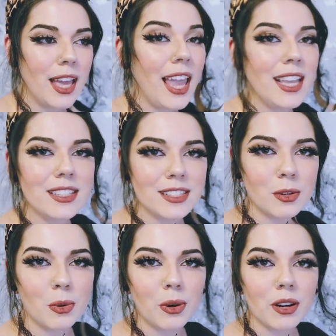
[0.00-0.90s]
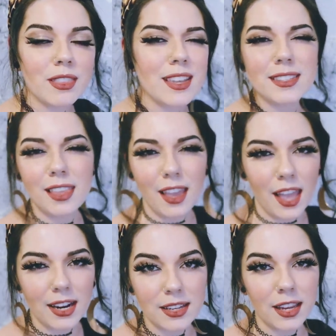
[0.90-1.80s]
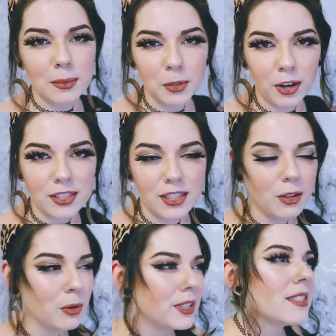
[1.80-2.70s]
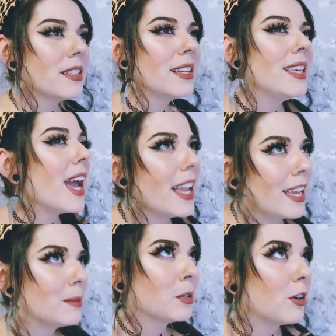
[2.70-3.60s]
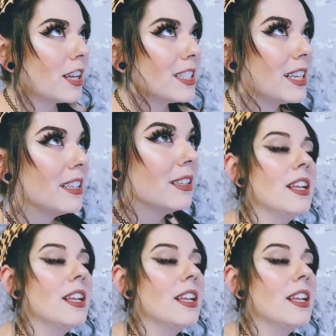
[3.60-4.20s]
hates or thinks they hate Animal Crossing or doesn't get Animal Crossing,